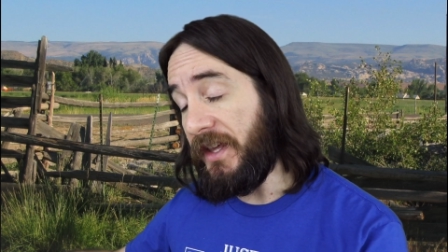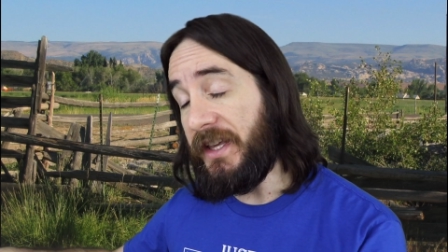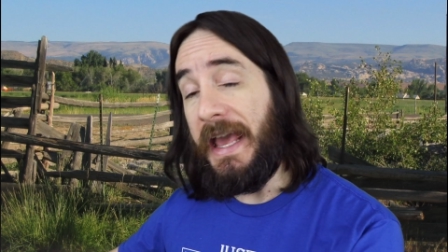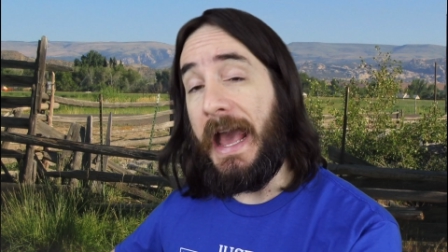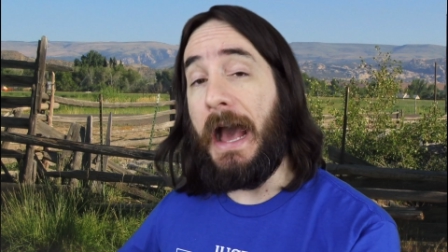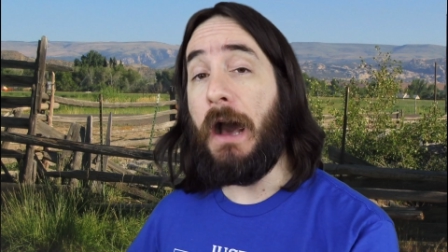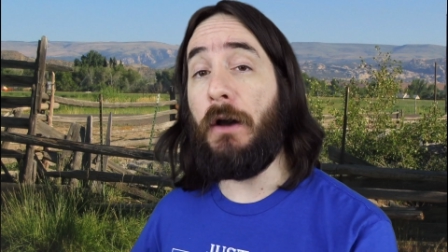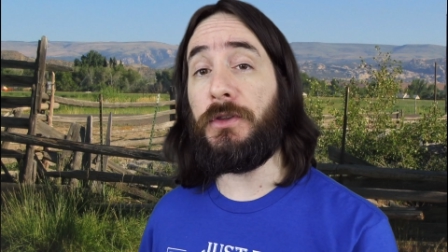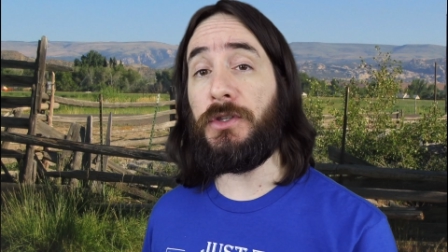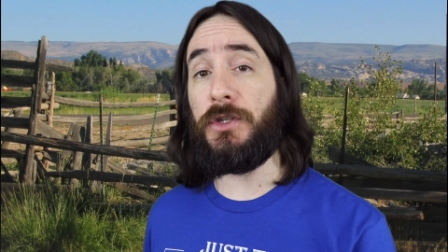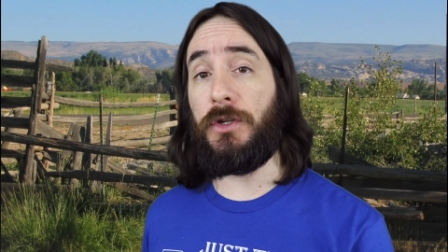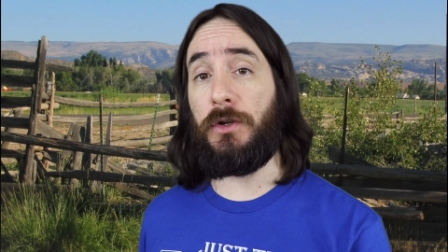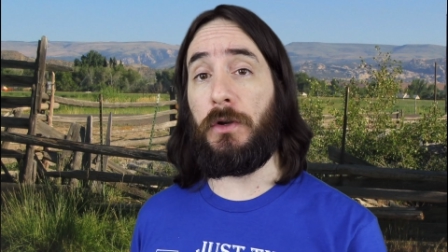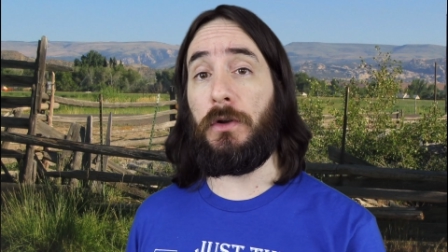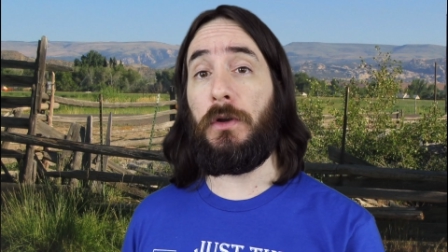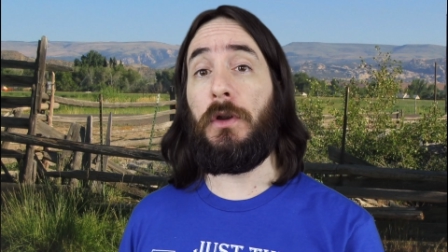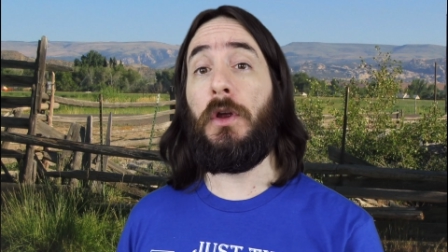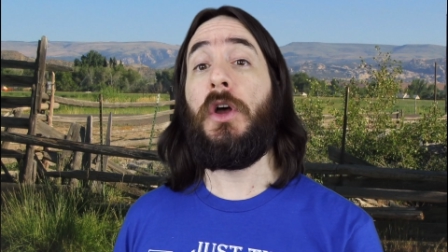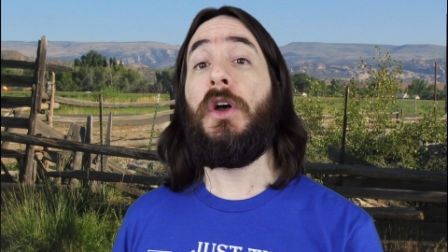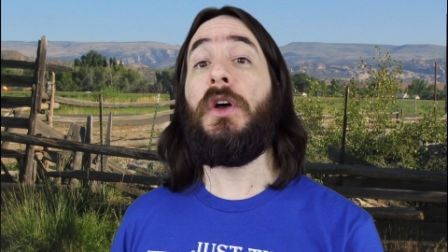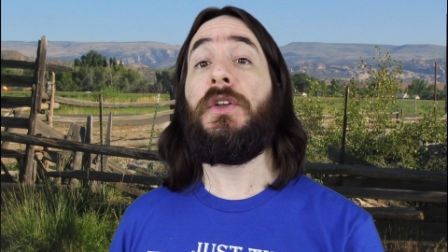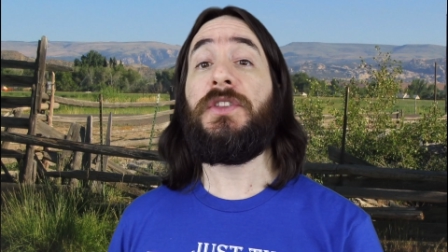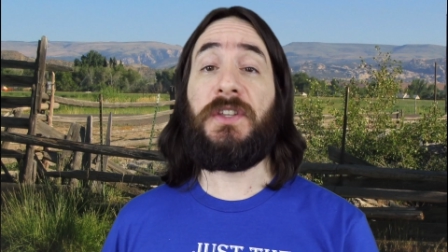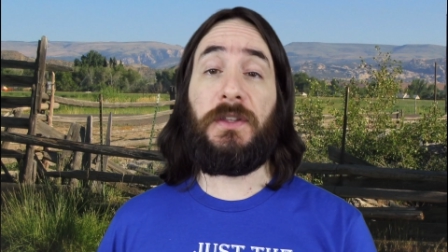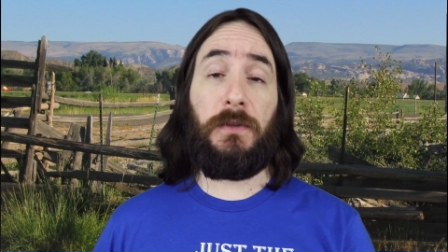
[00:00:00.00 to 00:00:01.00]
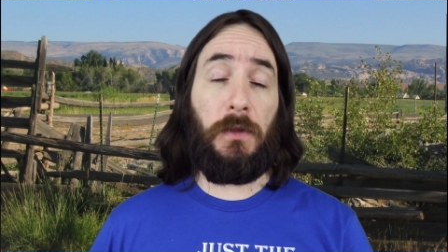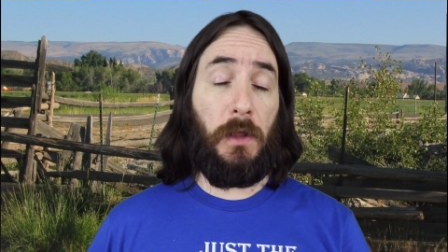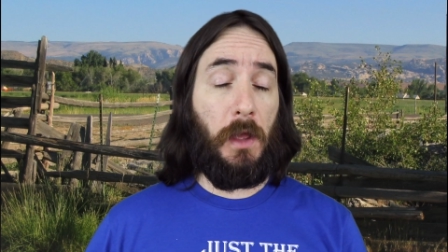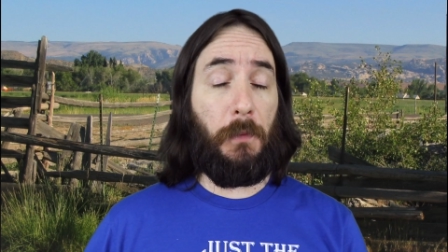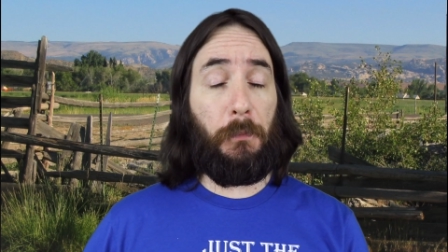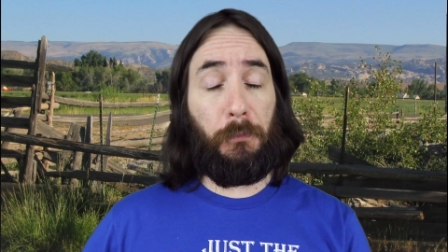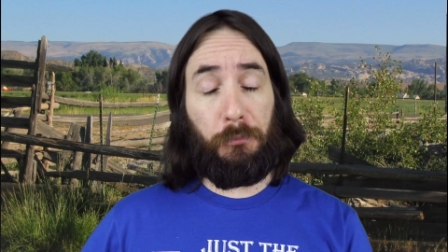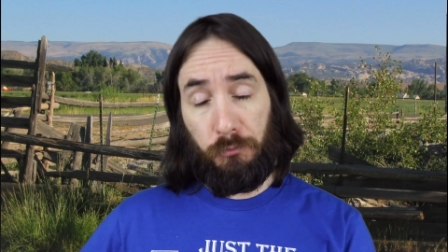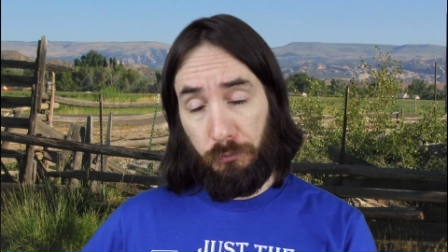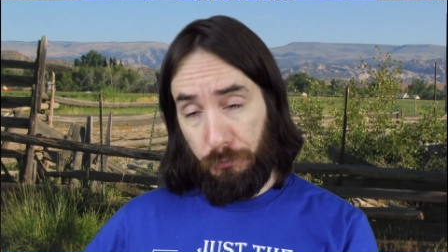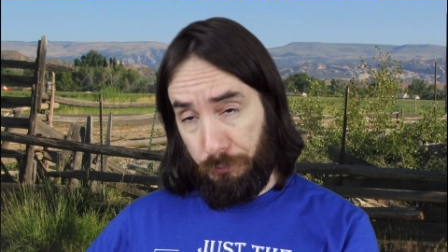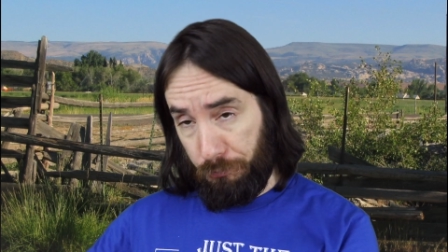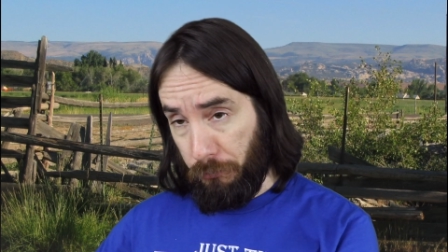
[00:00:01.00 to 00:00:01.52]
counter
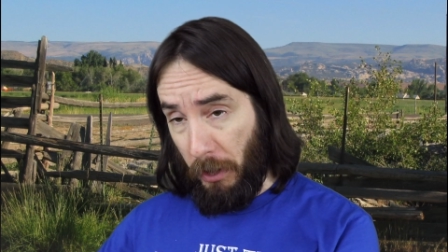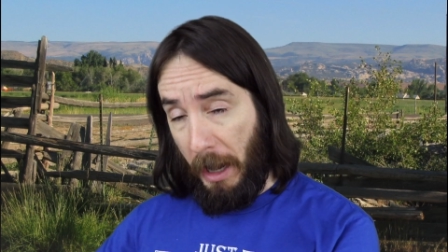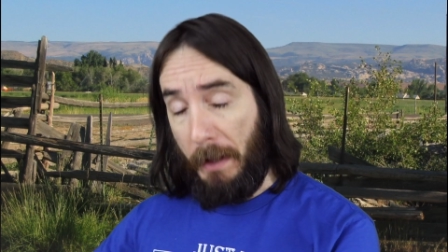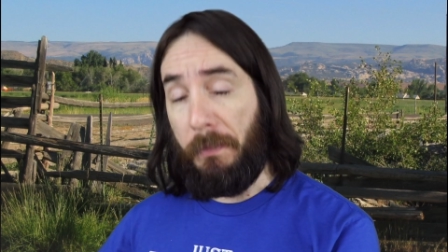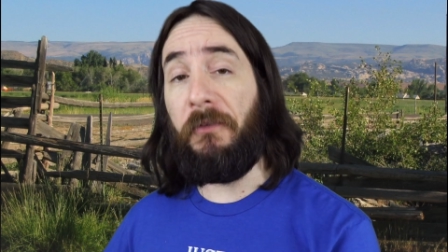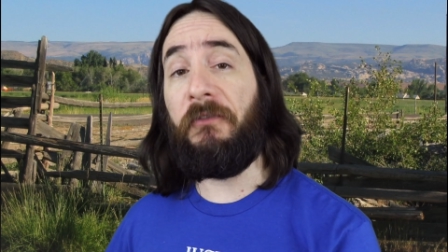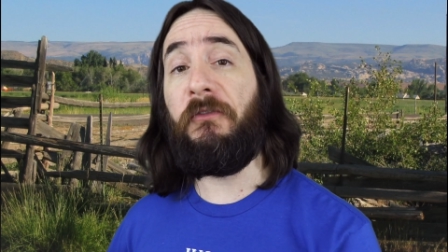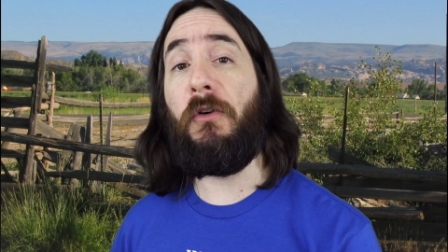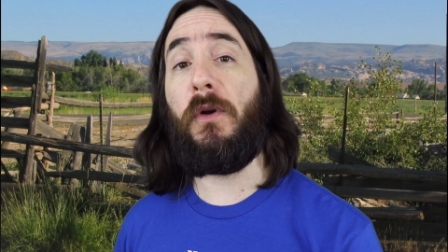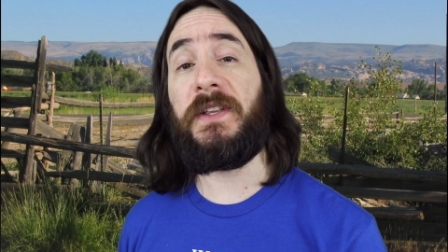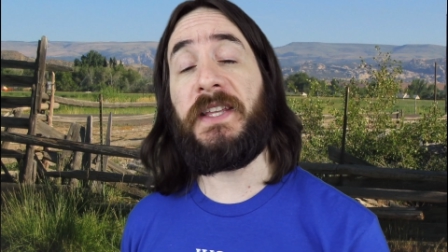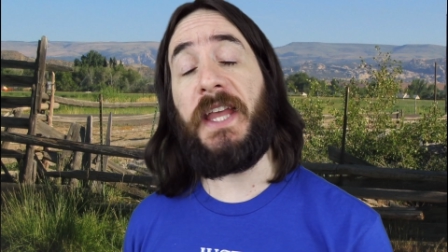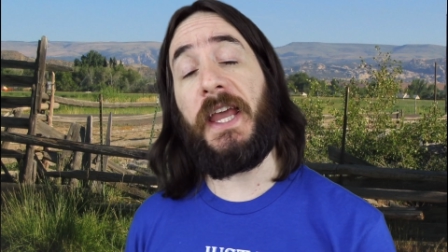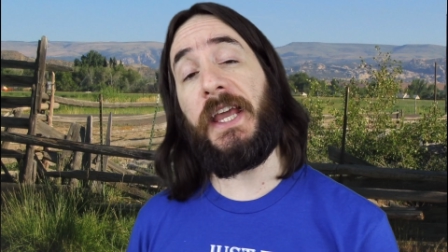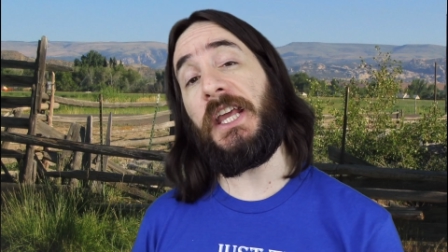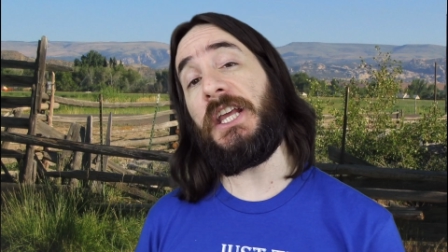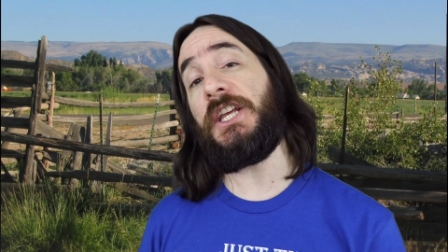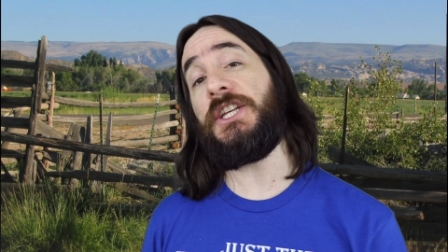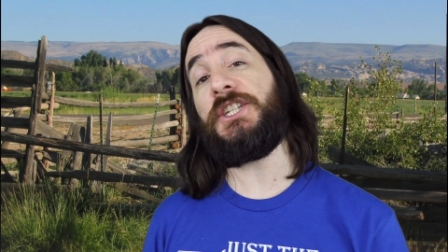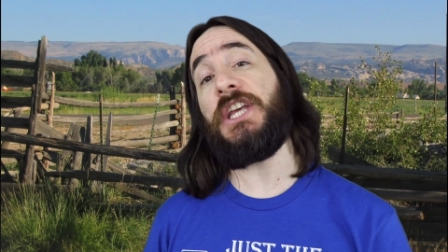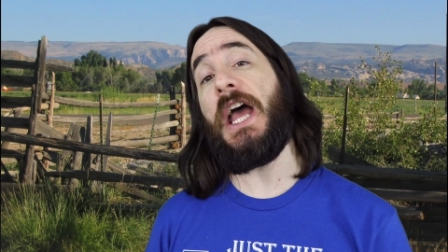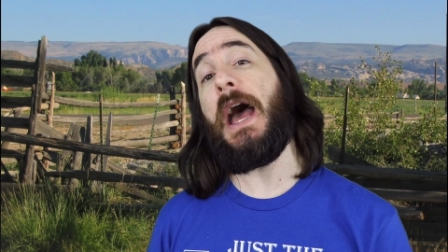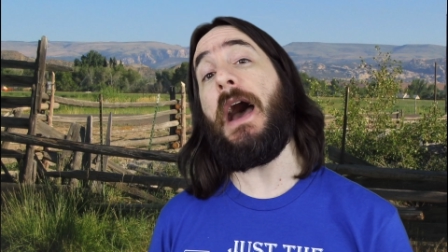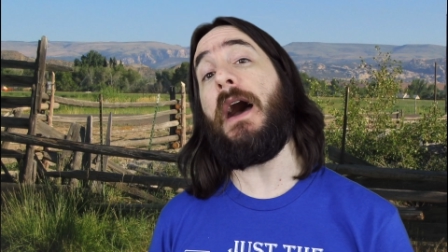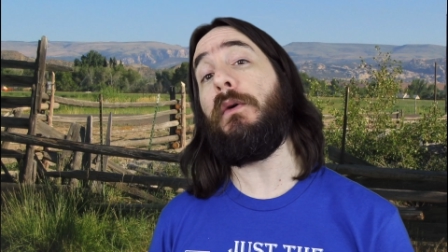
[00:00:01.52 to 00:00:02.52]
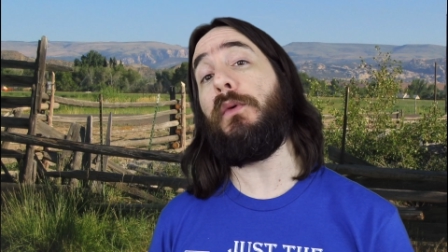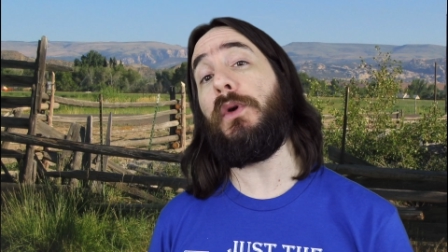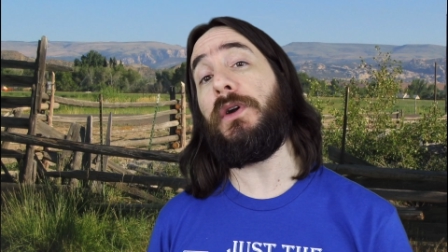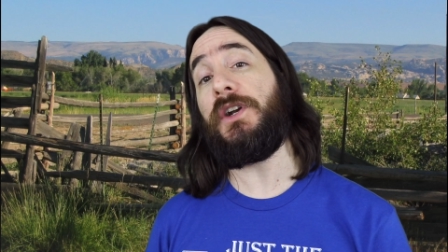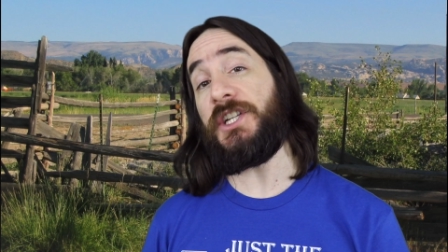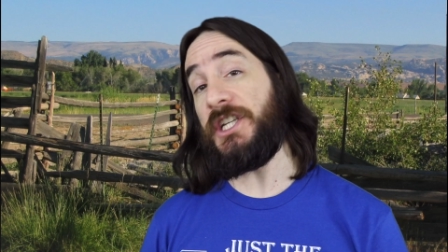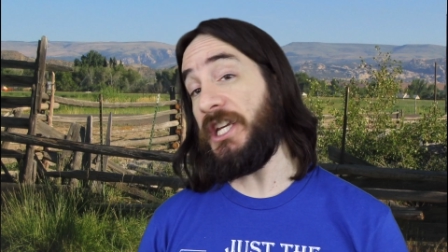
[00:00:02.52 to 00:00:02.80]
right before taking a shower.